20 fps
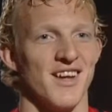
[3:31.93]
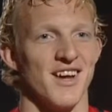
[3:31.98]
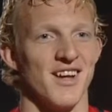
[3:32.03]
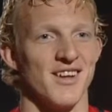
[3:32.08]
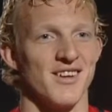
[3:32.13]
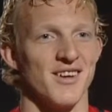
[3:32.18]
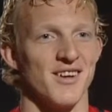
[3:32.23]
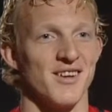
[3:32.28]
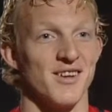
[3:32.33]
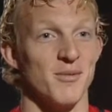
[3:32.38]

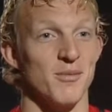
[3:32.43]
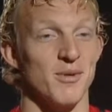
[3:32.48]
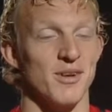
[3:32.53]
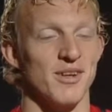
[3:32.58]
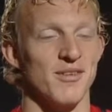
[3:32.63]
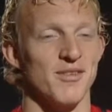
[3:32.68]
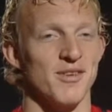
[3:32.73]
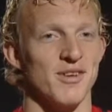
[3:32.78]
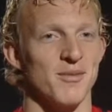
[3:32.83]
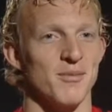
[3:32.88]
I thought he
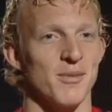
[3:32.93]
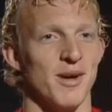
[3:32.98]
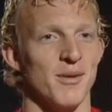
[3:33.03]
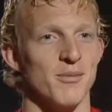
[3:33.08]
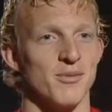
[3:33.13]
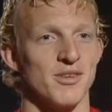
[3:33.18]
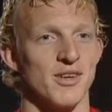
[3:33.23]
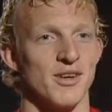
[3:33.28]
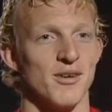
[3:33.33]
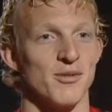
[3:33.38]
believed it by
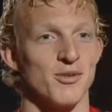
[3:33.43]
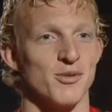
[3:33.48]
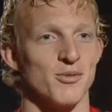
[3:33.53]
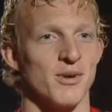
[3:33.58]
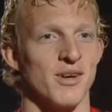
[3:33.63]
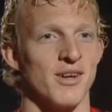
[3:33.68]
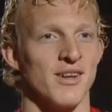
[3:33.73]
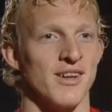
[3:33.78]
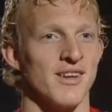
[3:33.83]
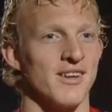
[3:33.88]
himself as
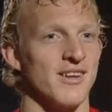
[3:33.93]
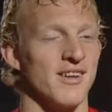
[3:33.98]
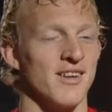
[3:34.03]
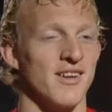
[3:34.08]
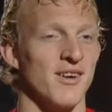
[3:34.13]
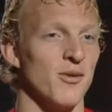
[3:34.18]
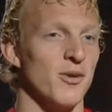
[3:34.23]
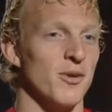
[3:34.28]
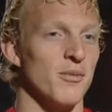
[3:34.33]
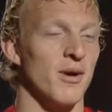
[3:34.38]
well, and
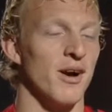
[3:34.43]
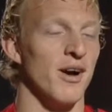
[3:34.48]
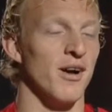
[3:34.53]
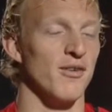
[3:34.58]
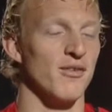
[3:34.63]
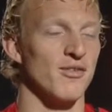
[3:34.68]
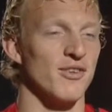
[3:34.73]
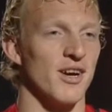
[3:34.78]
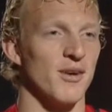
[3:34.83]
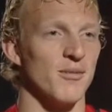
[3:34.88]
only by
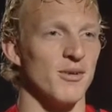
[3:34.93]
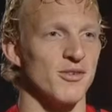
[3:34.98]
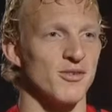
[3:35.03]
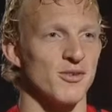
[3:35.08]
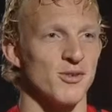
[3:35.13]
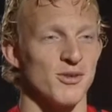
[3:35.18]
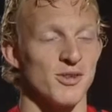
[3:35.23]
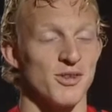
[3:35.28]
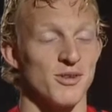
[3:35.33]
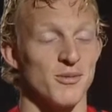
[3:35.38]
half time I
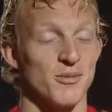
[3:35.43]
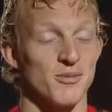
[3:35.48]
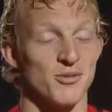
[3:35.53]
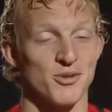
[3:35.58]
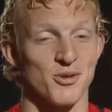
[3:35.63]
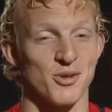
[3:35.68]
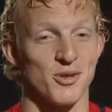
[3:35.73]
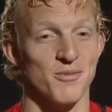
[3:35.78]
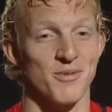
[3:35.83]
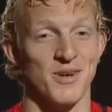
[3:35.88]
told him, I'm
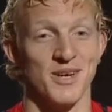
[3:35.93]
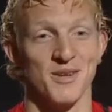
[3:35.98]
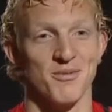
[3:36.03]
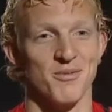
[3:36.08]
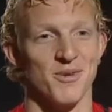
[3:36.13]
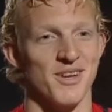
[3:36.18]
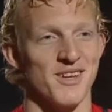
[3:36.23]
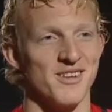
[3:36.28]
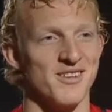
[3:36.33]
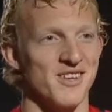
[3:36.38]
sorry
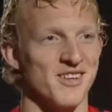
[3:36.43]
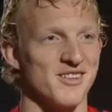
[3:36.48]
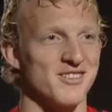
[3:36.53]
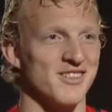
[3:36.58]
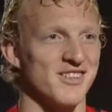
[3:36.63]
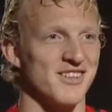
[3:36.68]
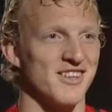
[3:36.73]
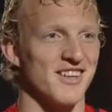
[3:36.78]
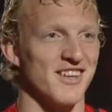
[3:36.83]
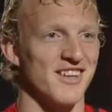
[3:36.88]
mate, but I
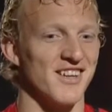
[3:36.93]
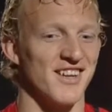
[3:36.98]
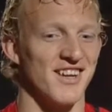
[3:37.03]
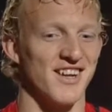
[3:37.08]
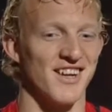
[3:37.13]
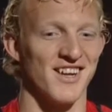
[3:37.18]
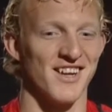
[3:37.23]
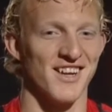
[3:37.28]
touched it, and